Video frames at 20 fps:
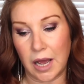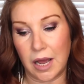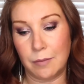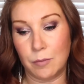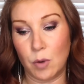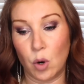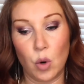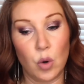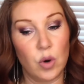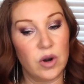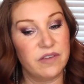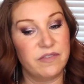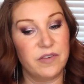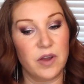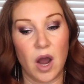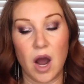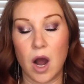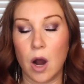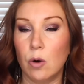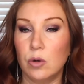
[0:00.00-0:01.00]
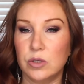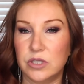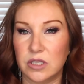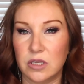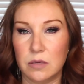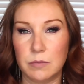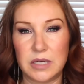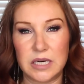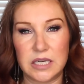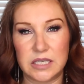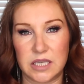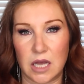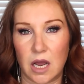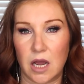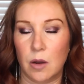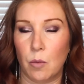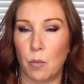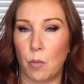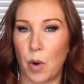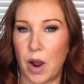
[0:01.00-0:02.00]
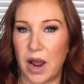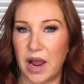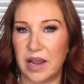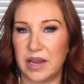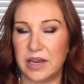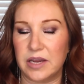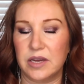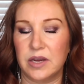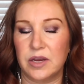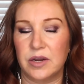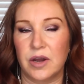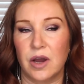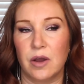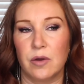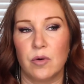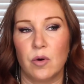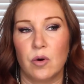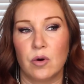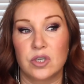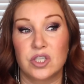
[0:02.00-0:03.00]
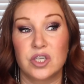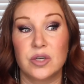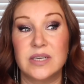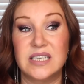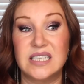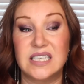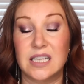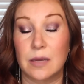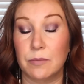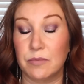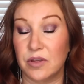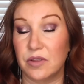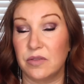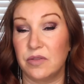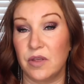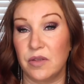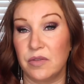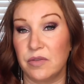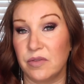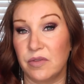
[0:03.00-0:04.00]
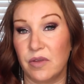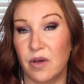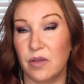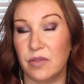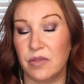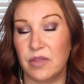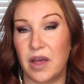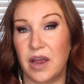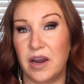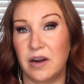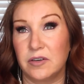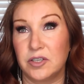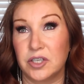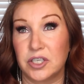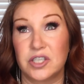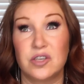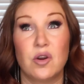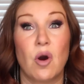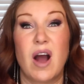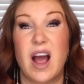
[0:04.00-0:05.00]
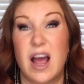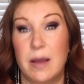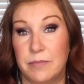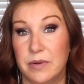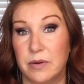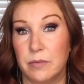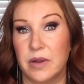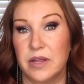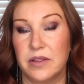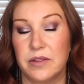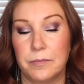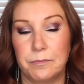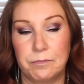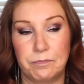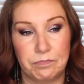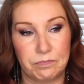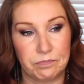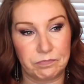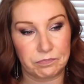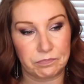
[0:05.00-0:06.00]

Or if you're holding them in a certain way, you know, or doing something that they're just not happy with.